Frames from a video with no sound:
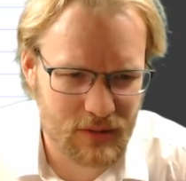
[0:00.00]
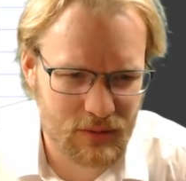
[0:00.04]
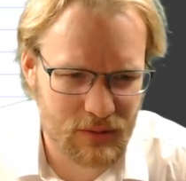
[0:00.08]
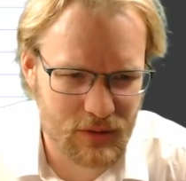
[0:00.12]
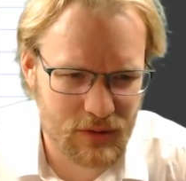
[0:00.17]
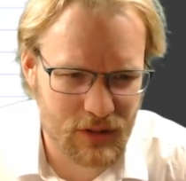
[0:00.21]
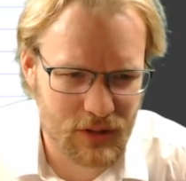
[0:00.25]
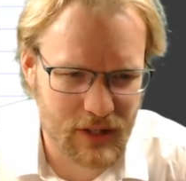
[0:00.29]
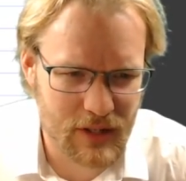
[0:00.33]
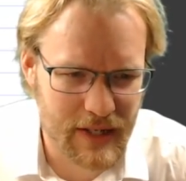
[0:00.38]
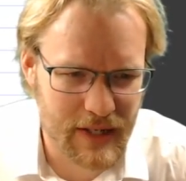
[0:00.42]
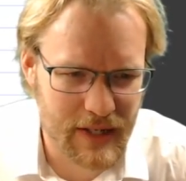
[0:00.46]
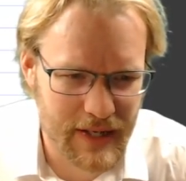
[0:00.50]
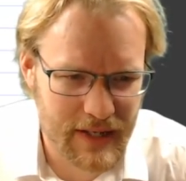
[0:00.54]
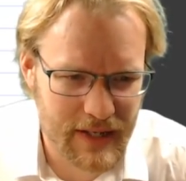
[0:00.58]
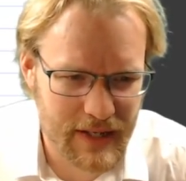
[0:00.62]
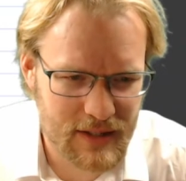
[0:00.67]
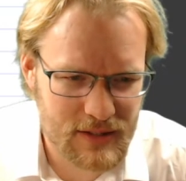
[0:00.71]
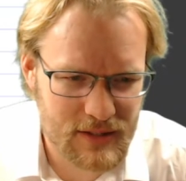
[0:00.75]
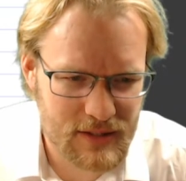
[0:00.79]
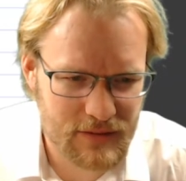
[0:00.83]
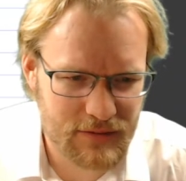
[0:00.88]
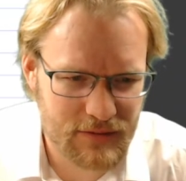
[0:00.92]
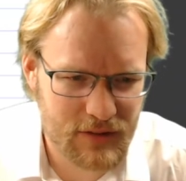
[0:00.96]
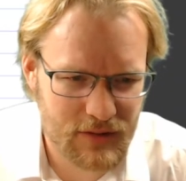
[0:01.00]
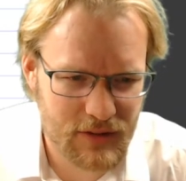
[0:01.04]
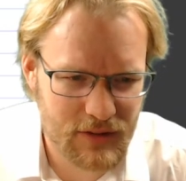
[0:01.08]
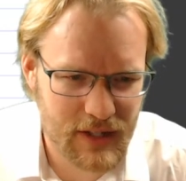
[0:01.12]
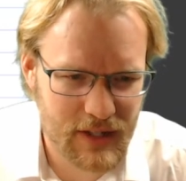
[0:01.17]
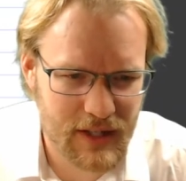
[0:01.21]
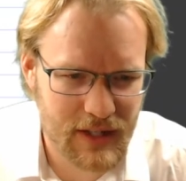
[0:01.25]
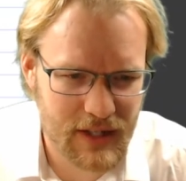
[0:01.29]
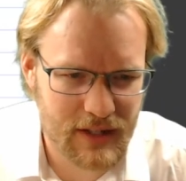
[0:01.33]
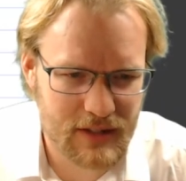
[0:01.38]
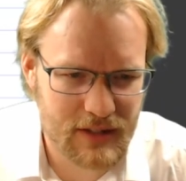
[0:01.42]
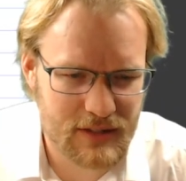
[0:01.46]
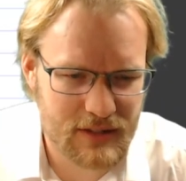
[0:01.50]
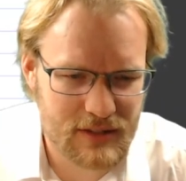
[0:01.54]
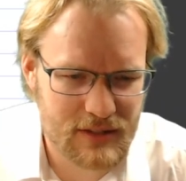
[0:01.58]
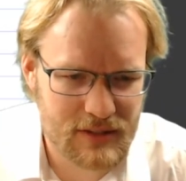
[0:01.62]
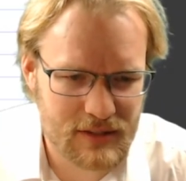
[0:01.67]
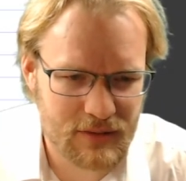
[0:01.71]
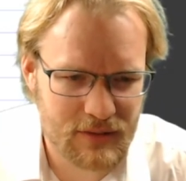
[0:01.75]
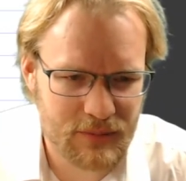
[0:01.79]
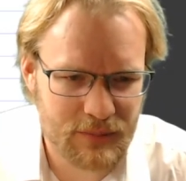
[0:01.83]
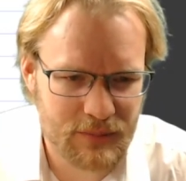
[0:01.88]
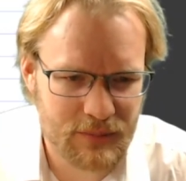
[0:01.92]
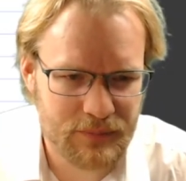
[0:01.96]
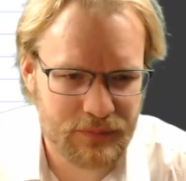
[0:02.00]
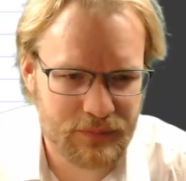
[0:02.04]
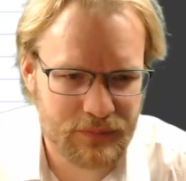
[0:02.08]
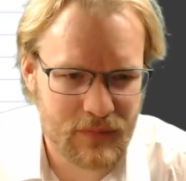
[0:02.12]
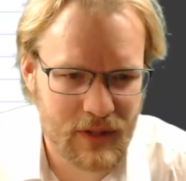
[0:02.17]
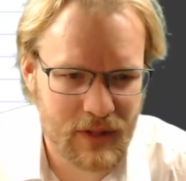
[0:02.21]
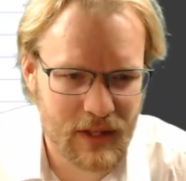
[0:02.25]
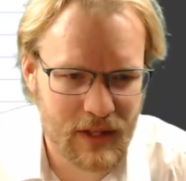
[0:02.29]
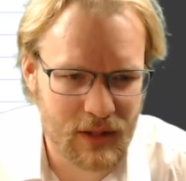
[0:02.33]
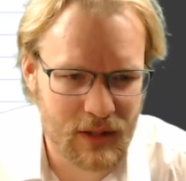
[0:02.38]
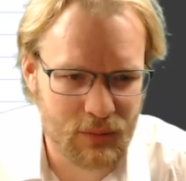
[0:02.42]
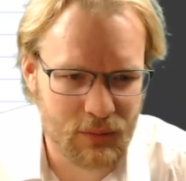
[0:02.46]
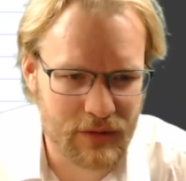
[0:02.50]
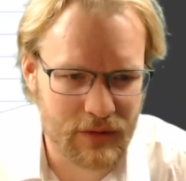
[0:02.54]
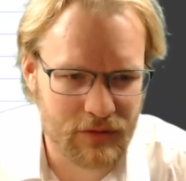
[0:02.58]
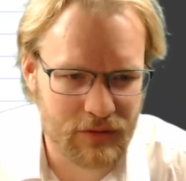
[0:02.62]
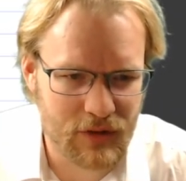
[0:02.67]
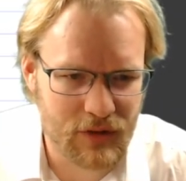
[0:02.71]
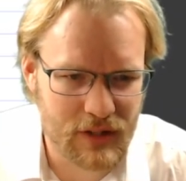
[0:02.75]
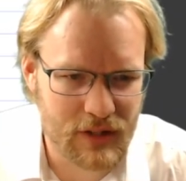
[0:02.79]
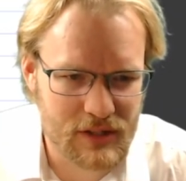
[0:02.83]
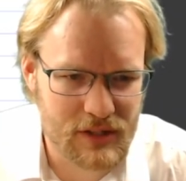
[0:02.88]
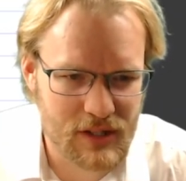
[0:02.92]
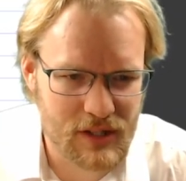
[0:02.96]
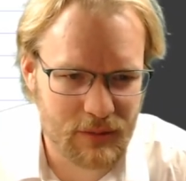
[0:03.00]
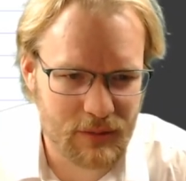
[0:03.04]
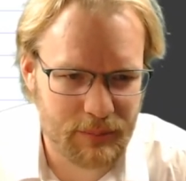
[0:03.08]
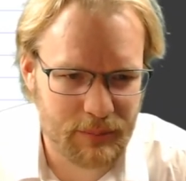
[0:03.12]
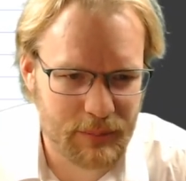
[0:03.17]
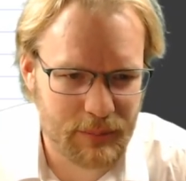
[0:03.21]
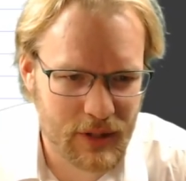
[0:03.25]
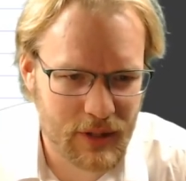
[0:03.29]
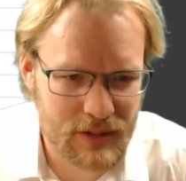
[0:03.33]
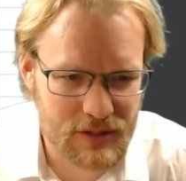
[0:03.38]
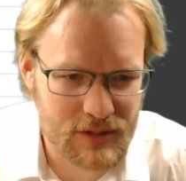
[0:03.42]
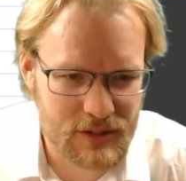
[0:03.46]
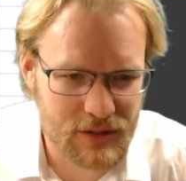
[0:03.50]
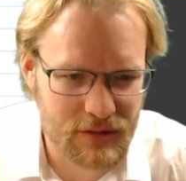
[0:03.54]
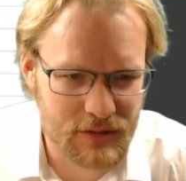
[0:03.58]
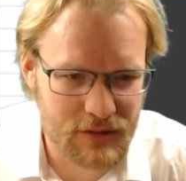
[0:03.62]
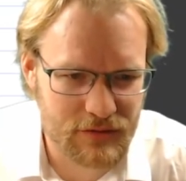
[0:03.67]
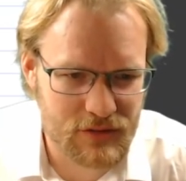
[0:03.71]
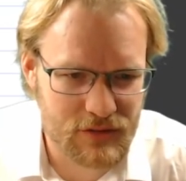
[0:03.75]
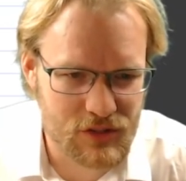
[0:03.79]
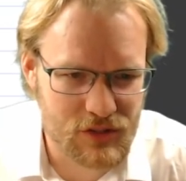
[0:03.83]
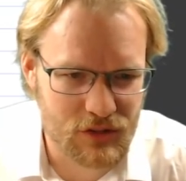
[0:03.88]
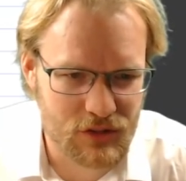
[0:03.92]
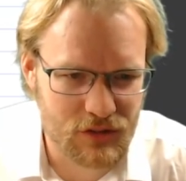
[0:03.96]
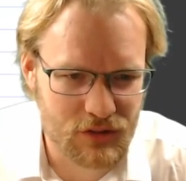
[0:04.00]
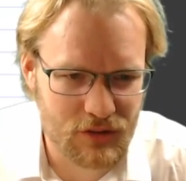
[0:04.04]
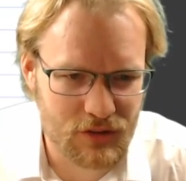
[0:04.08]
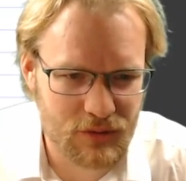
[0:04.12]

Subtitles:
We've got a negative 3x, and we've got a positive 2.